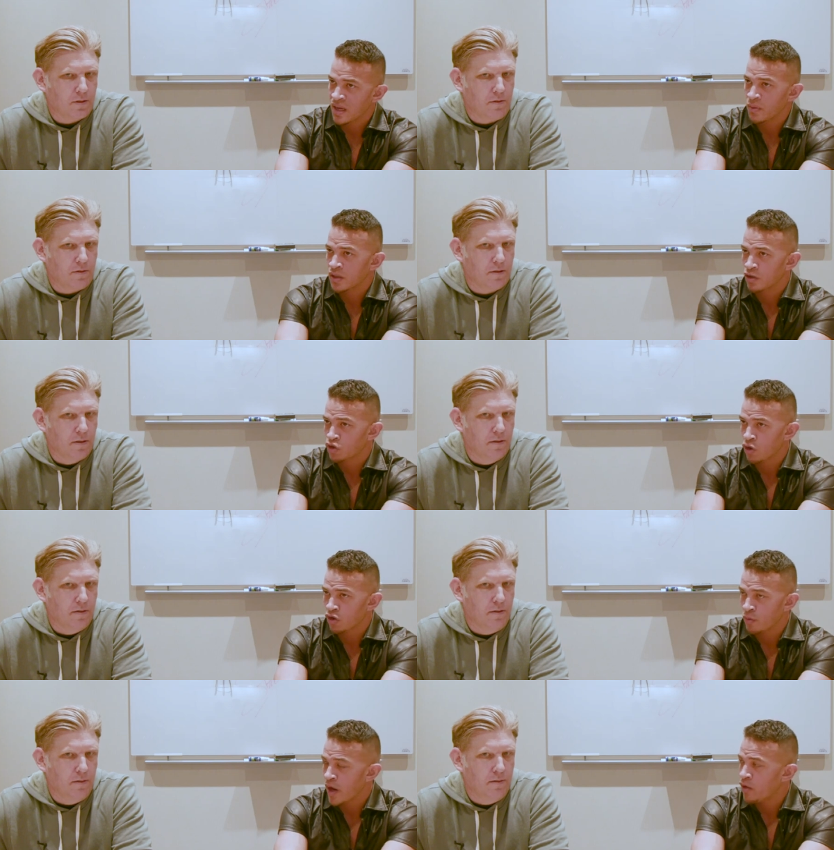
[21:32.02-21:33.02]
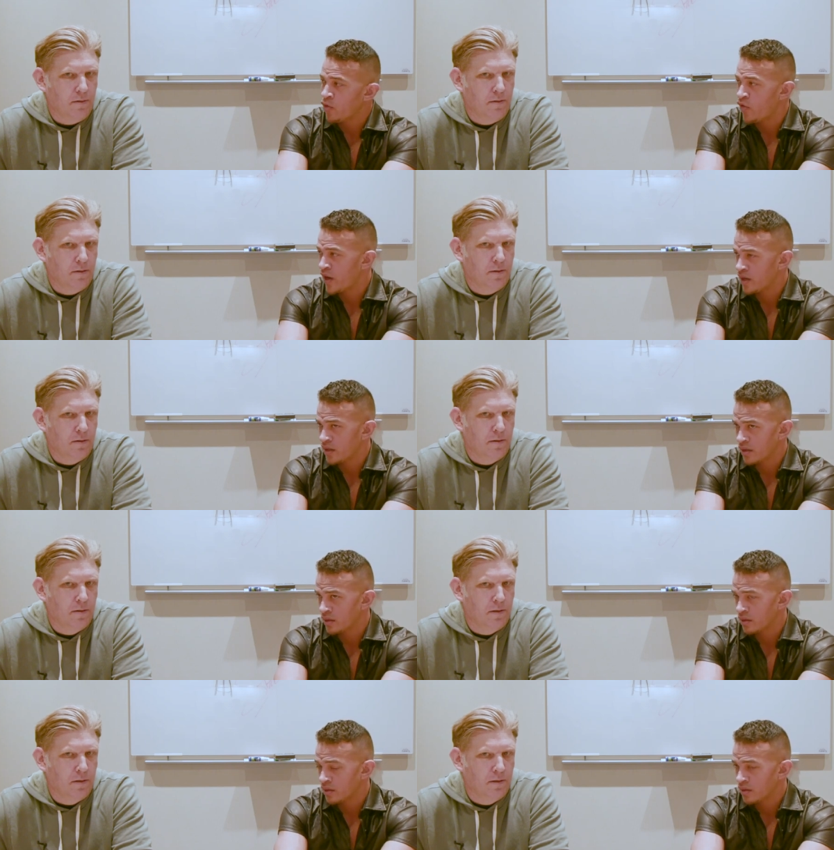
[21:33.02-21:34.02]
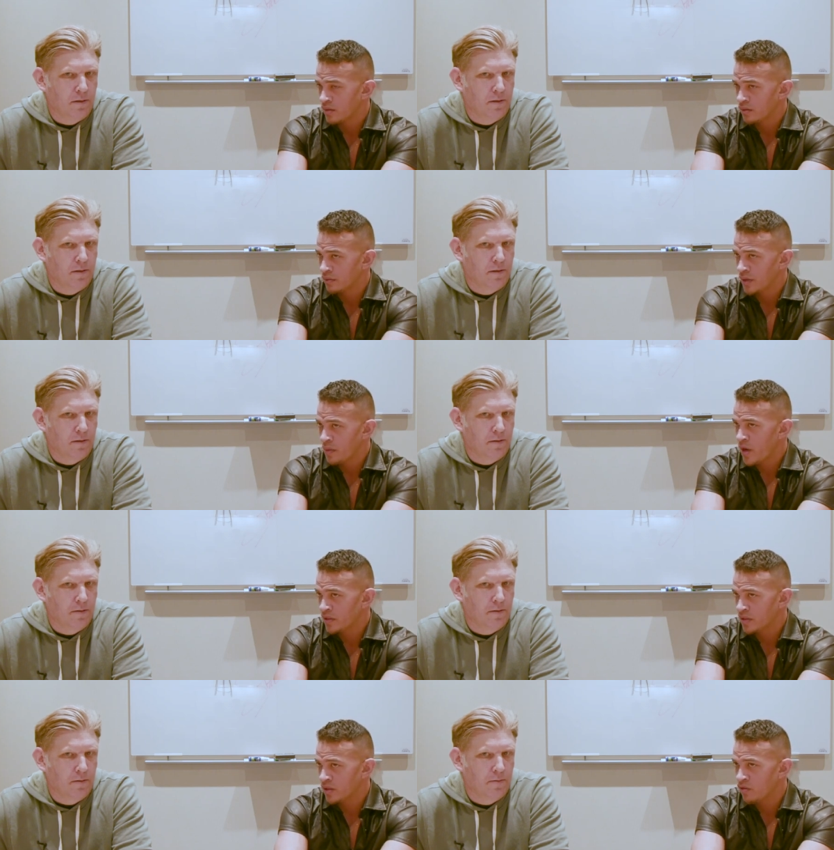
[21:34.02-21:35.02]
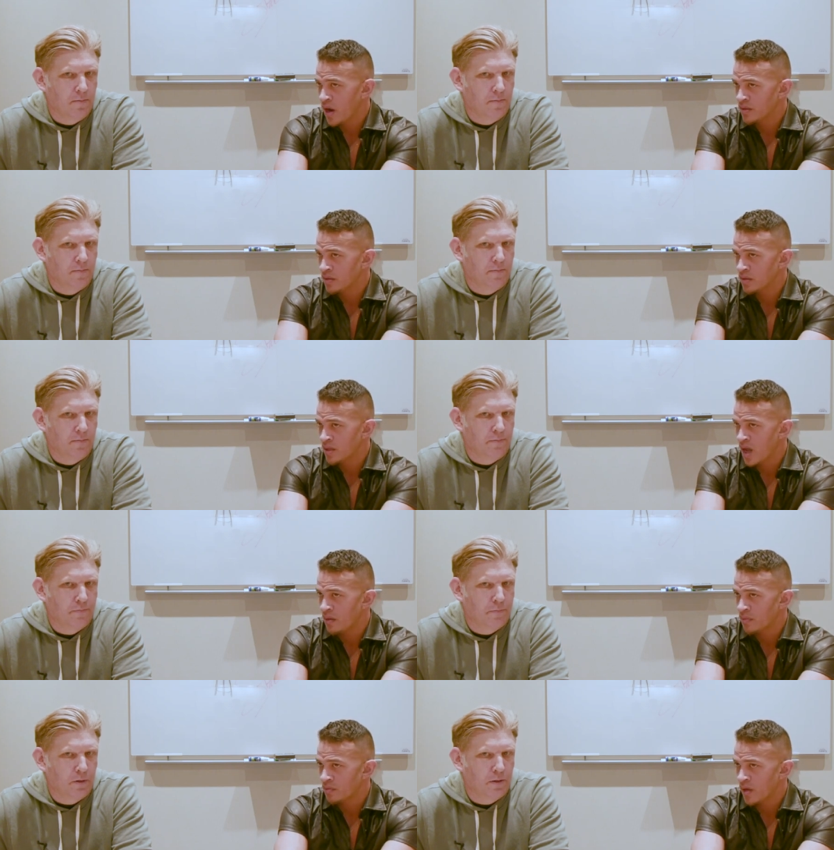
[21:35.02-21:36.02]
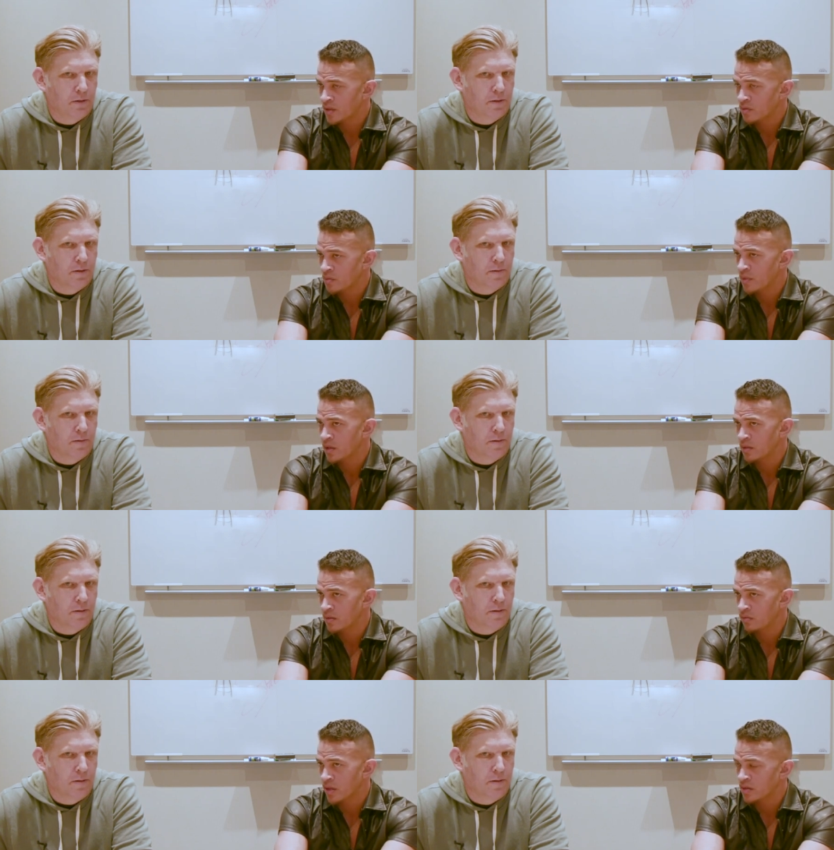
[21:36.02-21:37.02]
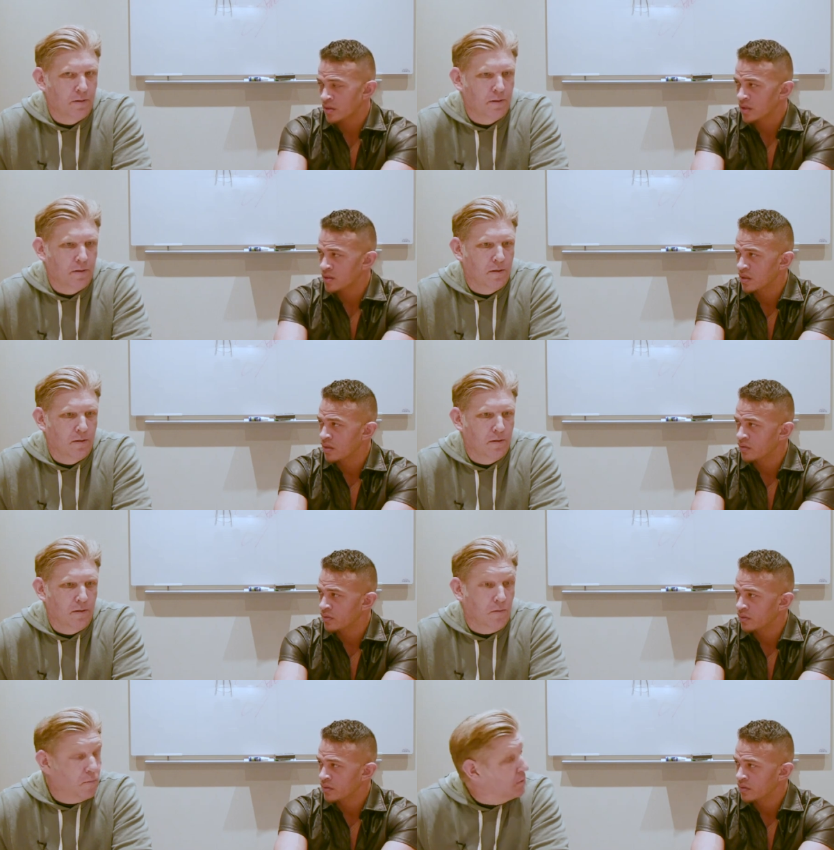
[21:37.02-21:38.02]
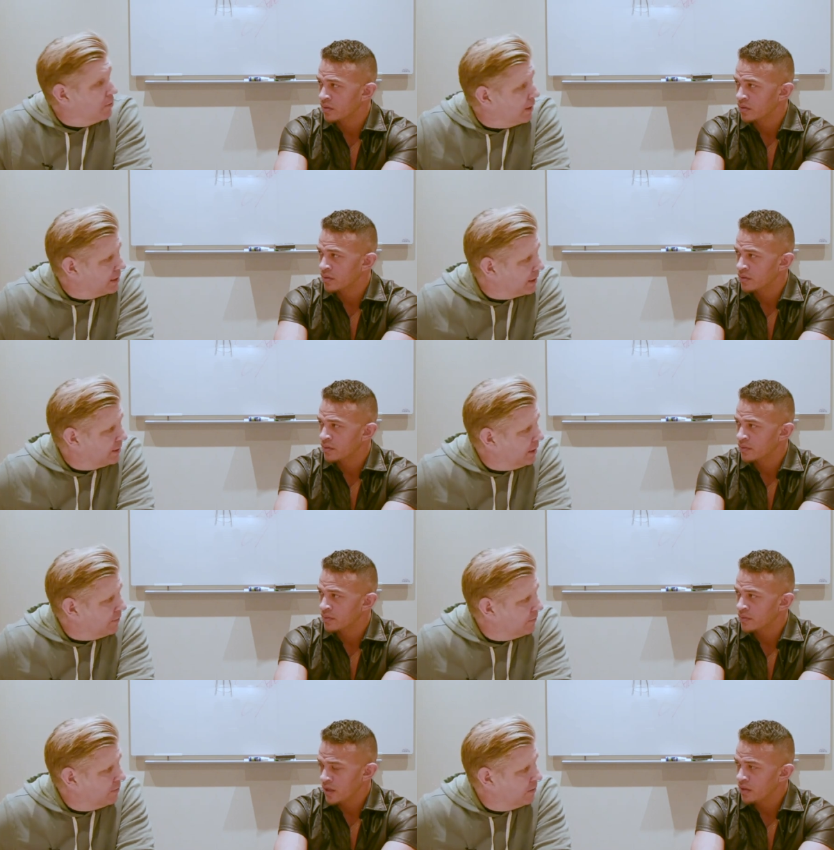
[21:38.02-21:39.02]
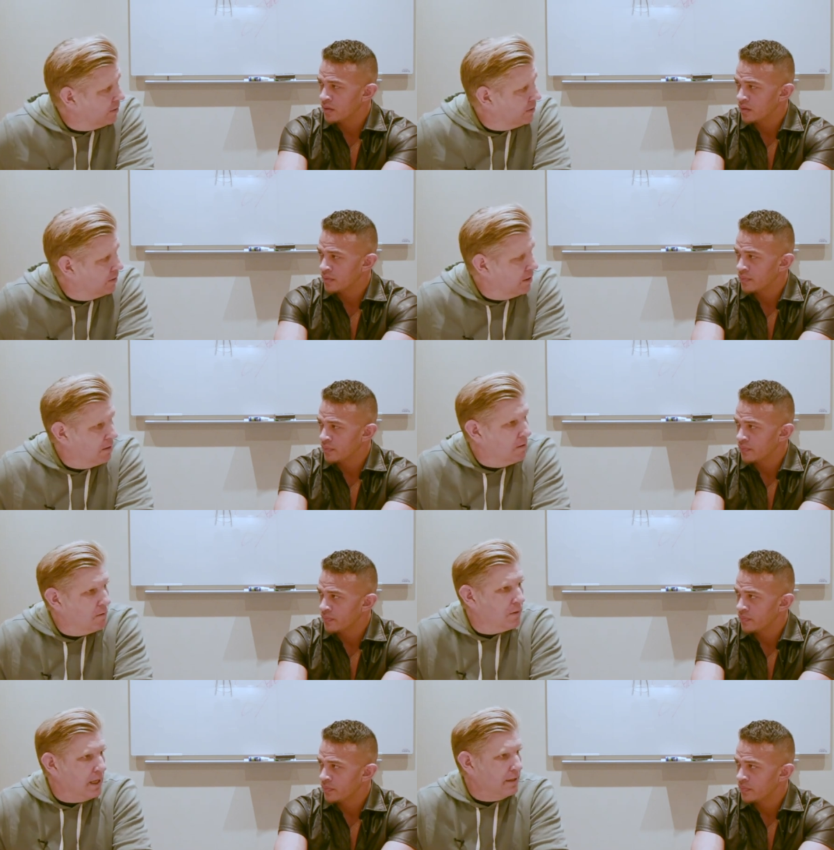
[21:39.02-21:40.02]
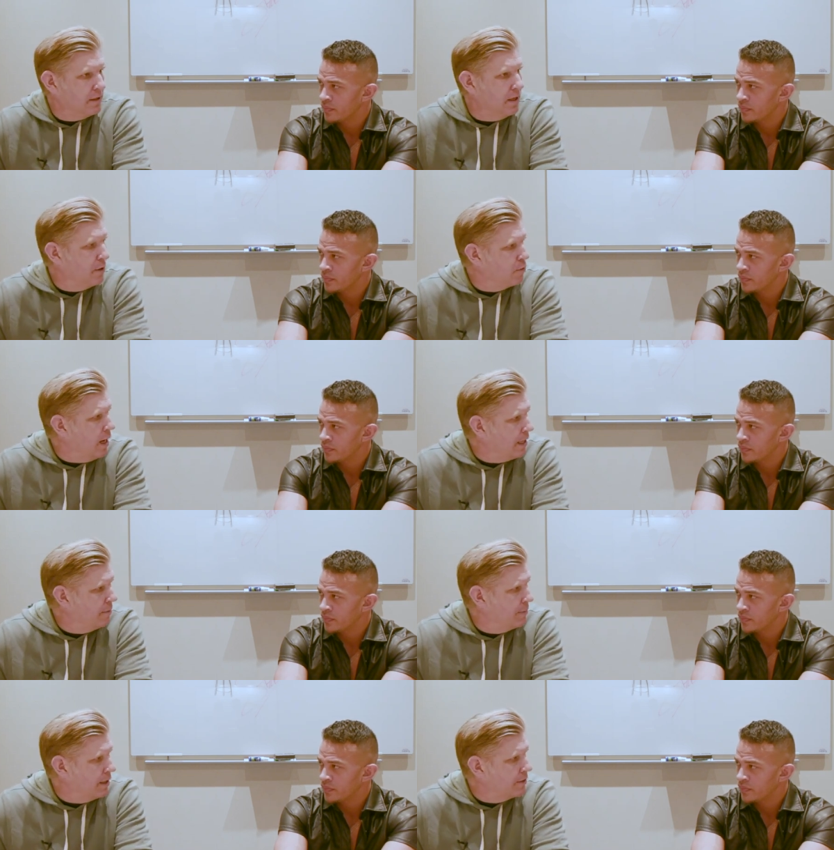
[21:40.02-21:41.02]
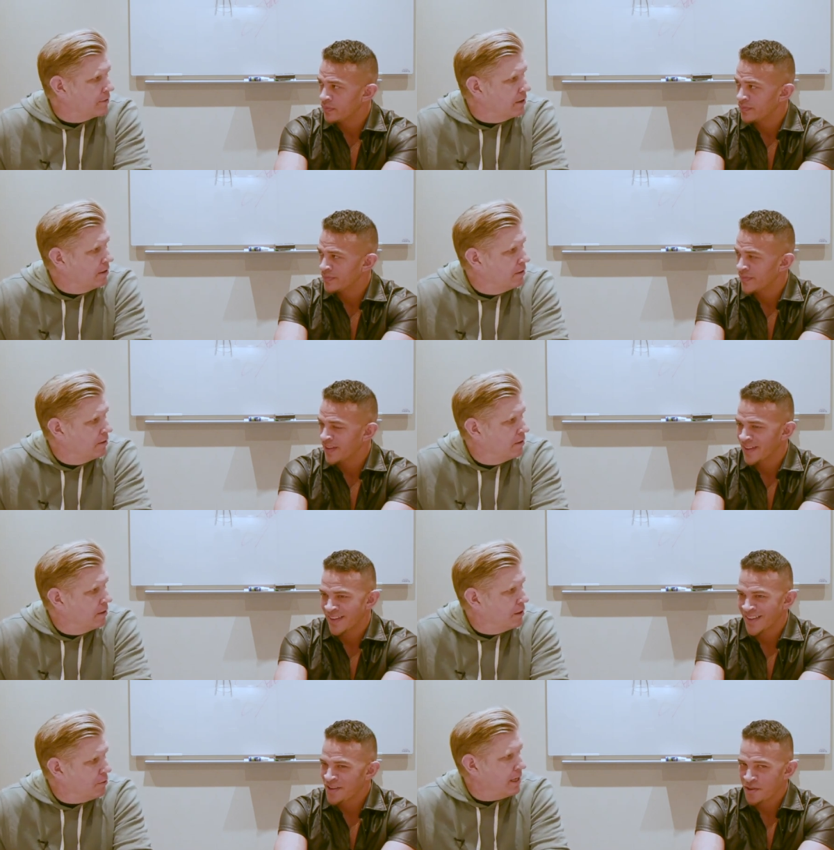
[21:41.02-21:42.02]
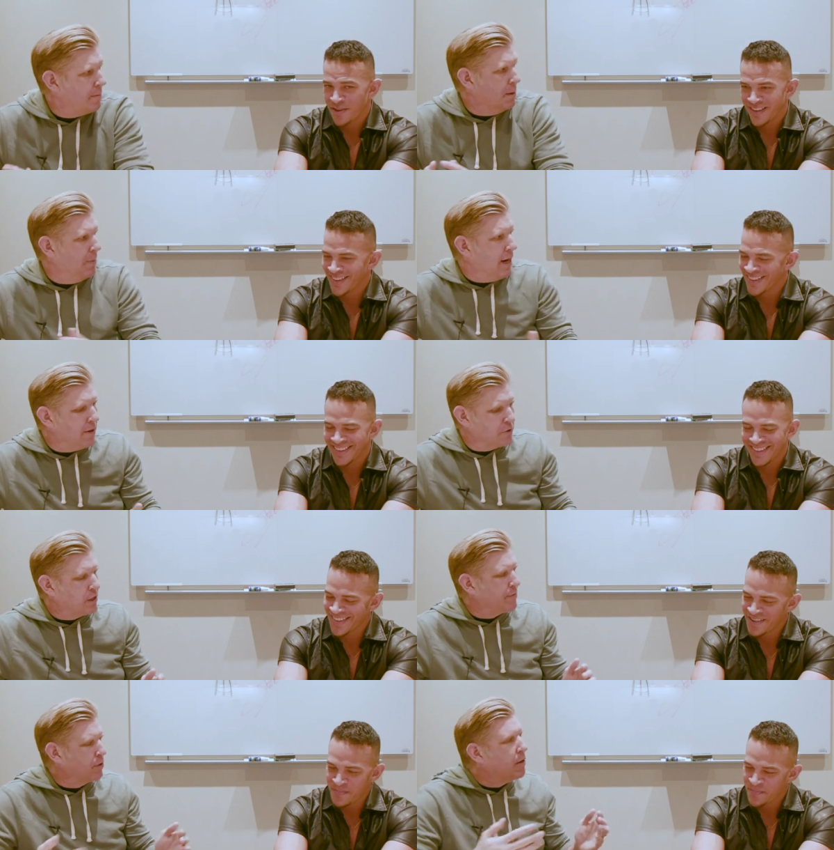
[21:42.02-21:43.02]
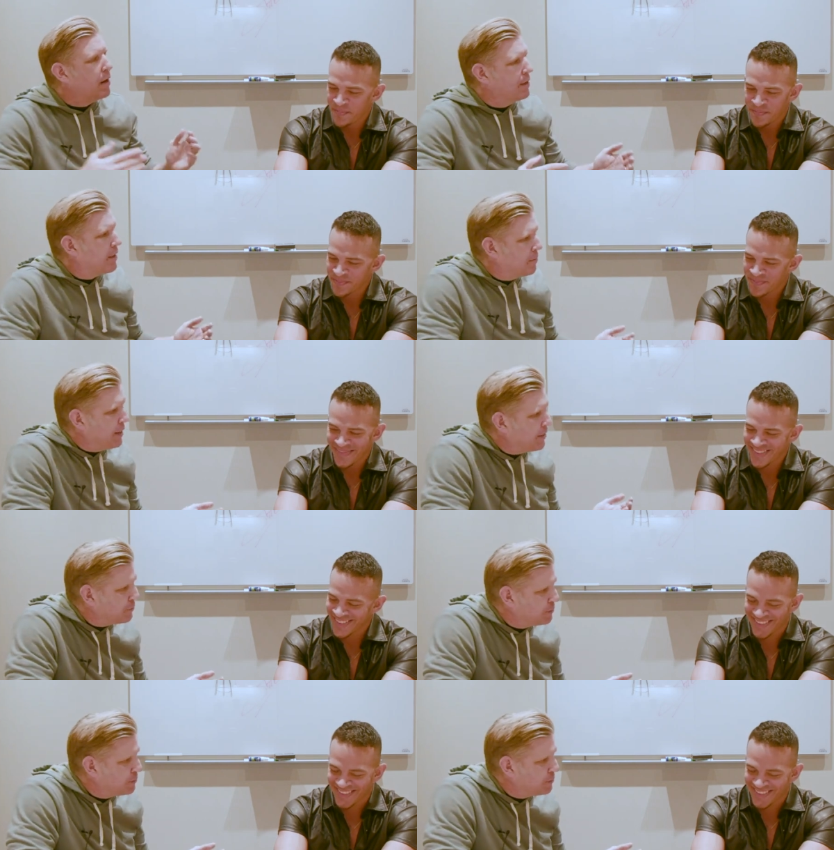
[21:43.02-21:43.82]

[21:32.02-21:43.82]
Speaker 1: I'm in control of my own fate here, that I'm actually going to rise to the top and I'm actually be bigger than wrestling itself.
Speaker 2: Than wrestling itself? Yeah. Well, that's another rock comparison. You keep comparing yourself to The Rock without comparing